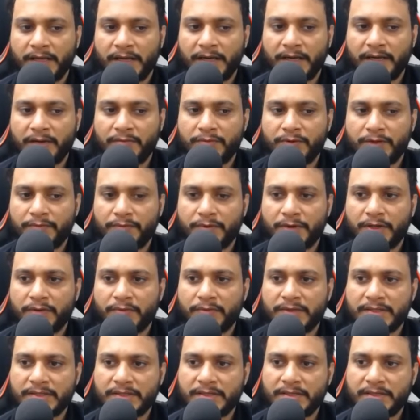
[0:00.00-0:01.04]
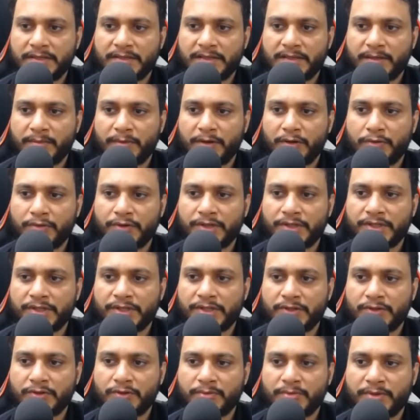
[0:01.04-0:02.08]
And if the frequency somehow
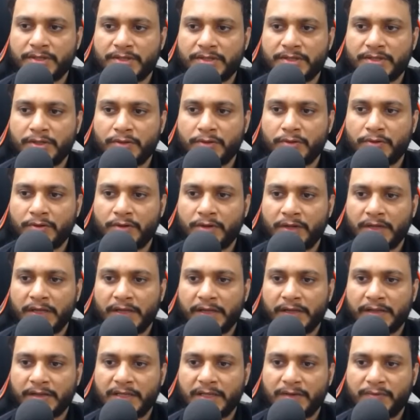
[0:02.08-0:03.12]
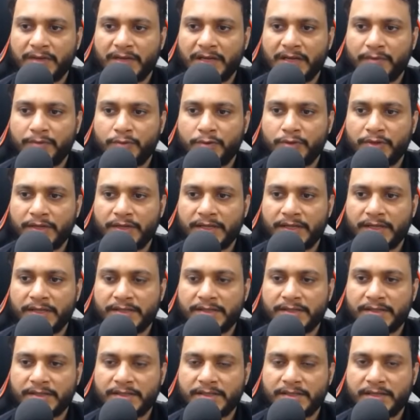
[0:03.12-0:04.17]
reaches to be 0, then we have to
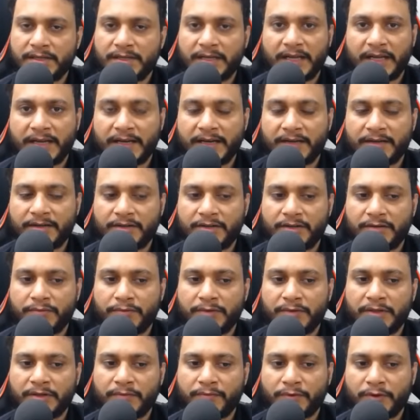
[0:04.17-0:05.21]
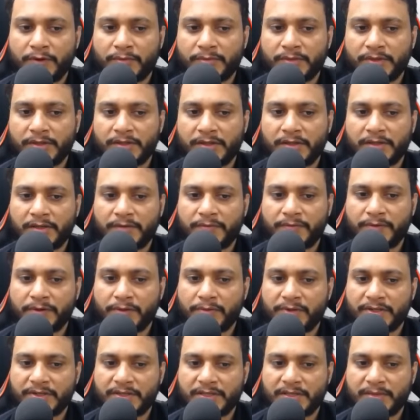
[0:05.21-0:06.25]
erase this entire entry from the color
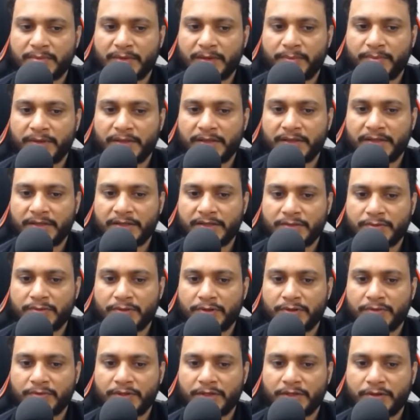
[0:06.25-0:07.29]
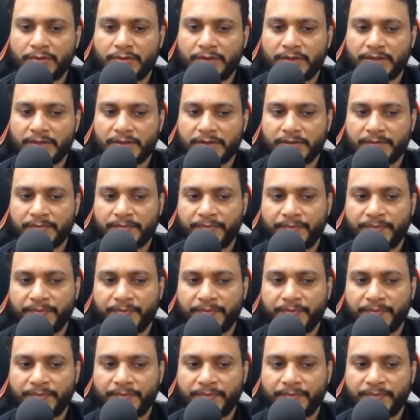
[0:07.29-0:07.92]
frequency map, and that is what we are doing here.